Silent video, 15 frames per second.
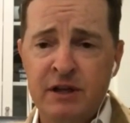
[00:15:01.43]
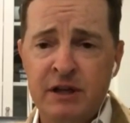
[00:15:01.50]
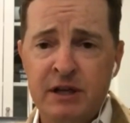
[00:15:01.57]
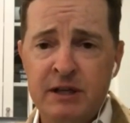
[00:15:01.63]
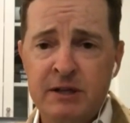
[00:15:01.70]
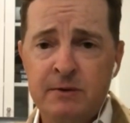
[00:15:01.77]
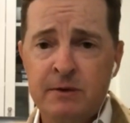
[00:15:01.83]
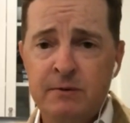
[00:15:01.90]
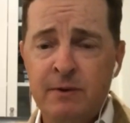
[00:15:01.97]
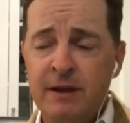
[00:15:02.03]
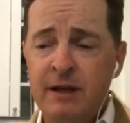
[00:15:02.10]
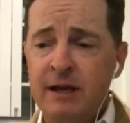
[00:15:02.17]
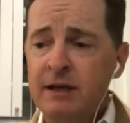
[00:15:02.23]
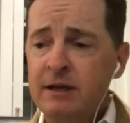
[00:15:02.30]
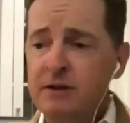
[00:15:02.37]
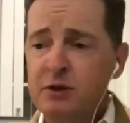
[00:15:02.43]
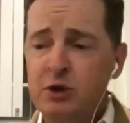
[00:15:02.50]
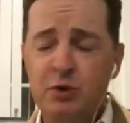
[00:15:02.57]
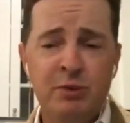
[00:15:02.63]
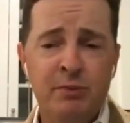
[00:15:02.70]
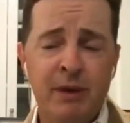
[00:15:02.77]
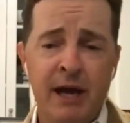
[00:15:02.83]
the years was when they did
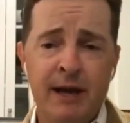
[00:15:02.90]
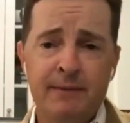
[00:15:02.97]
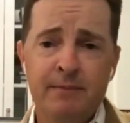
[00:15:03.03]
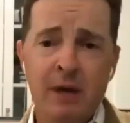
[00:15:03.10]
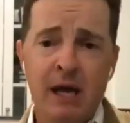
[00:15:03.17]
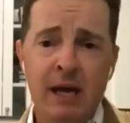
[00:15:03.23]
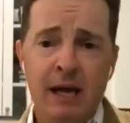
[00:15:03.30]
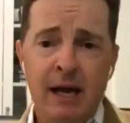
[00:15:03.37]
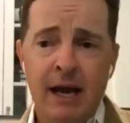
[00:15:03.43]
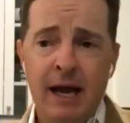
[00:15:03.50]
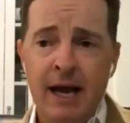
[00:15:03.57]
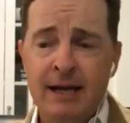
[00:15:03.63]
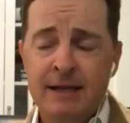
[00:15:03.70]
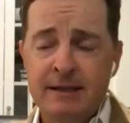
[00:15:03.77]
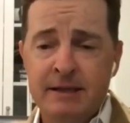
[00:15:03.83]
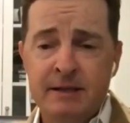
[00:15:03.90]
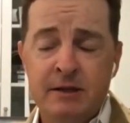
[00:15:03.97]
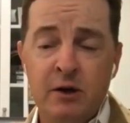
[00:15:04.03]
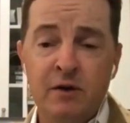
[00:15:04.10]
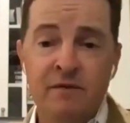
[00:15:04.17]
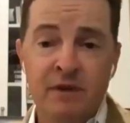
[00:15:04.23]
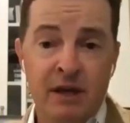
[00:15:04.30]
Superman as a
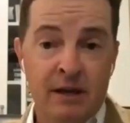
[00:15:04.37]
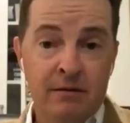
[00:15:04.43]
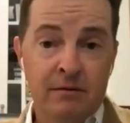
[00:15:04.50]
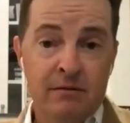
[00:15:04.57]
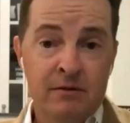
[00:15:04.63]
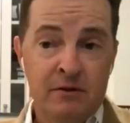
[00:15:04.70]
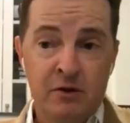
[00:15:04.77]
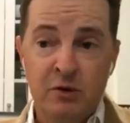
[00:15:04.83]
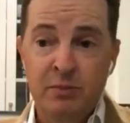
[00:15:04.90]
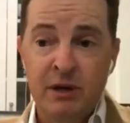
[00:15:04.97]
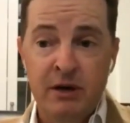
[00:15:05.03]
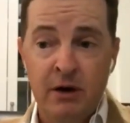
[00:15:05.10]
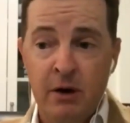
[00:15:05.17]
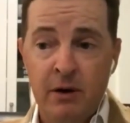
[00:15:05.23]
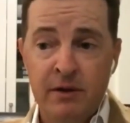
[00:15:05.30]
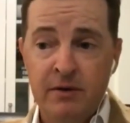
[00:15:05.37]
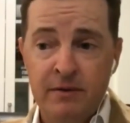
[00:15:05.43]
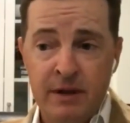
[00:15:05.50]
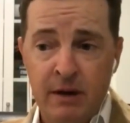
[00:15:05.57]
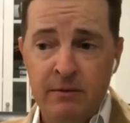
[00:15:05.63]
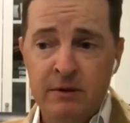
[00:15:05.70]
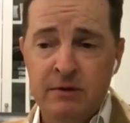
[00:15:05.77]
Soviet superhero. I
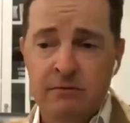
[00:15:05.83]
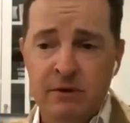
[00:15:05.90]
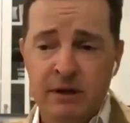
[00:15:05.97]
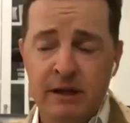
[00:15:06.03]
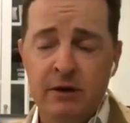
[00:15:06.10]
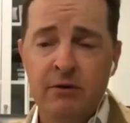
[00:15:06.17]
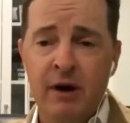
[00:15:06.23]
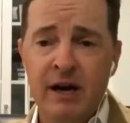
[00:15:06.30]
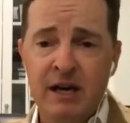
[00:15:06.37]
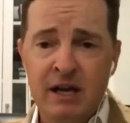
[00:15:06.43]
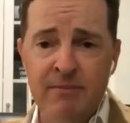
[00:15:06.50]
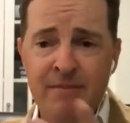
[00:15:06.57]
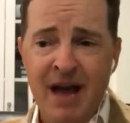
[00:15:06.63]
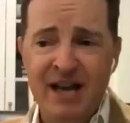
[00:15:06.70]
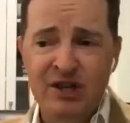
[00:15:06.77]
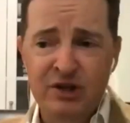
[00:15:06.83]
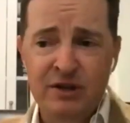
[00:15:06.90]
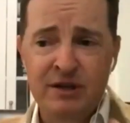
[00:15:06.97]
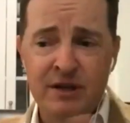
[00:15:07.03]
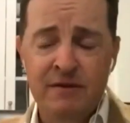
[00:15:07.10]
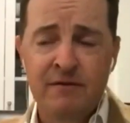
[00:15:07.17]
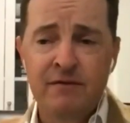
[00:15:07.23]
thought that was a really great
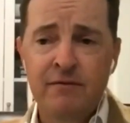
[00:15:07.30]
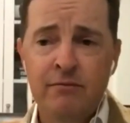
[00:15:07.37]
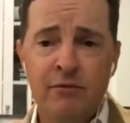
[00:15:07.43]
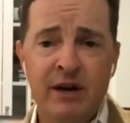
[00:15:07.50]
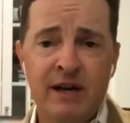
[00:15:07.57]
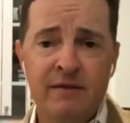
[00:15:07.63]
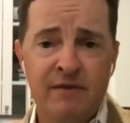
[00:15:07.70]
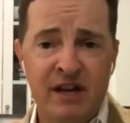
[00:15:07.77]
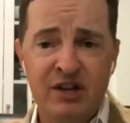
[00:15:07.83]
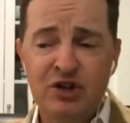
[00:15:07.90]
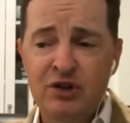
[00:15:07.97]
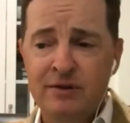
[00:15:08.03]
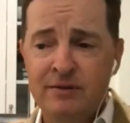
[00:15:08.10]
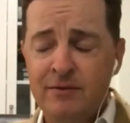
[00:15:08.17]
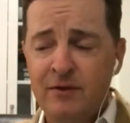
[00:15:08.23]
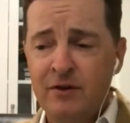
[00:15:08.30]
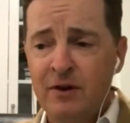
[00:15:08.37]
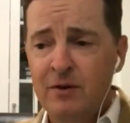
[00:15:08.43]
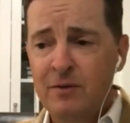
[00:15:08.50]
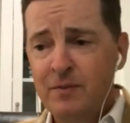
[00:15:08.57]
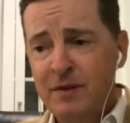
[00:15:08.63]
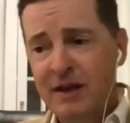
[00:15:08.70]
imaginative reinvention.
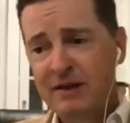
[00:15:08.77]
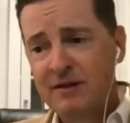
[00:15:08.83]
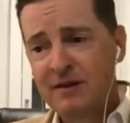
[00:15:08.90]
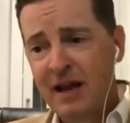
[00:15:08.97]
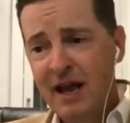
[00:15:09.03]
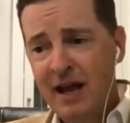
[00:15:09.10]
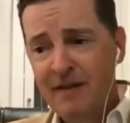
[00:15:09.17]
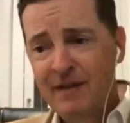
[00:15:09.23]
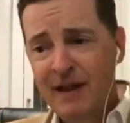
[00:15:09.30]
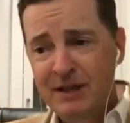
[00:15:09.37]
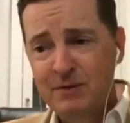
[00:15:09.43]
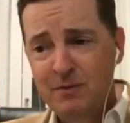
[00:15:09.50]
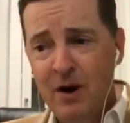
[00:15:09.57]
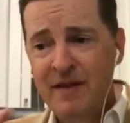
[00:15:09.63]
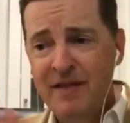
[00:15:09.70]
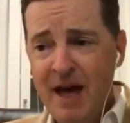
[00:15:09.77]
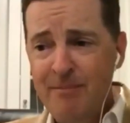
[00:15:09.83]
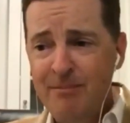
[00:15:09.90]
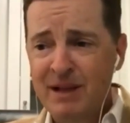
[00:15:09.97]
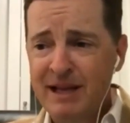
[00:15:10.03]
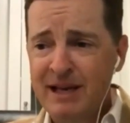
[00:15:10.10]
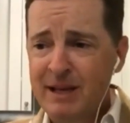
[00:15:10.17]
So that's why
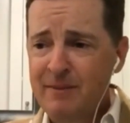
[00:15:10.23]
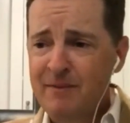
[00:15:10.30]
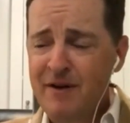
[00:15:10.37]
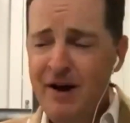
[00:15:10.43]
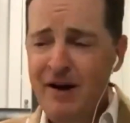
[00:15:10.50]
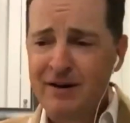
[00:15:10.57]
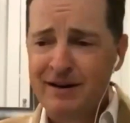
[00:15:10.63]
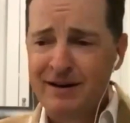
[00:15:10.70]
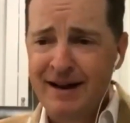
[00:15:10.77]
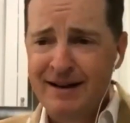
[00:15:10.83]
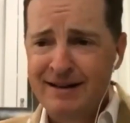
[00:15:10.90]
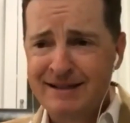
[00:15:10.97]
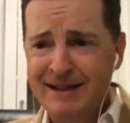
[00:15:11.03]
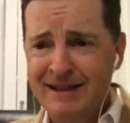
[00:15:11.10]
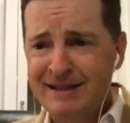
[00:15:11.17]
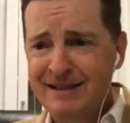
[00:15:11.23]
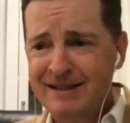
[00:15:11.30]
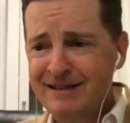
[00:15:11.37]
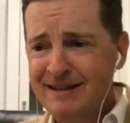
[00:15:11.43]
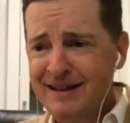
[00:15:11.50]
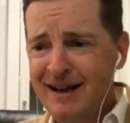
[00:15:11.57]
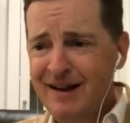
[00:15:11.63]
that Millennium Falcon now
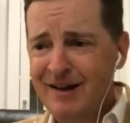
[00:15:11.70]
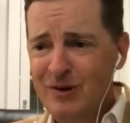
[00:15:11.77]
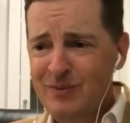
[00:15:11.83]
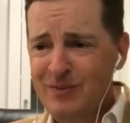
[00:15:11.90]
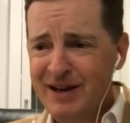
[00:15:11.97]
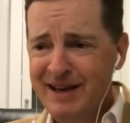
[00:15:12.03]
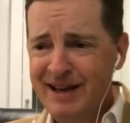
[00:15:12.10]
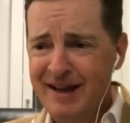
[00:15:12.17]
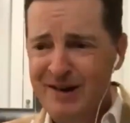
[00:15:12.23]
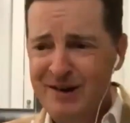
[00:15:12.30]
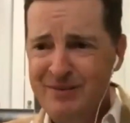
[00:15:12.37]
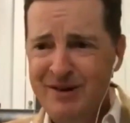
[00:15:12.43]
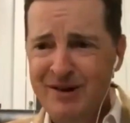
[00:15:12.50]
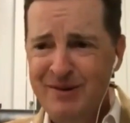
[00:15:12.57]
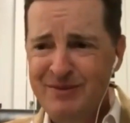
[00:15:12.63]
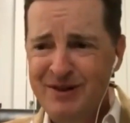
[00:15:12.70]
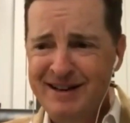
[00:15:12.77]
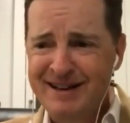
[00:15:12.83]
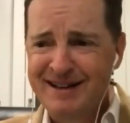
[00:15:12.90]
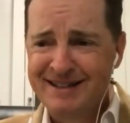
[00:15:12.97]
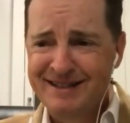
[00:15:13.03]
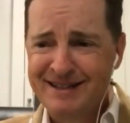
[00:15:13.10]
sits on my counter behind my
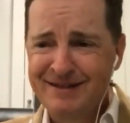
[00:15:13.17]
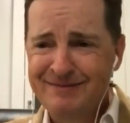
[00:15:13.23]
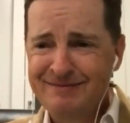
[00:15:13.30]
desk.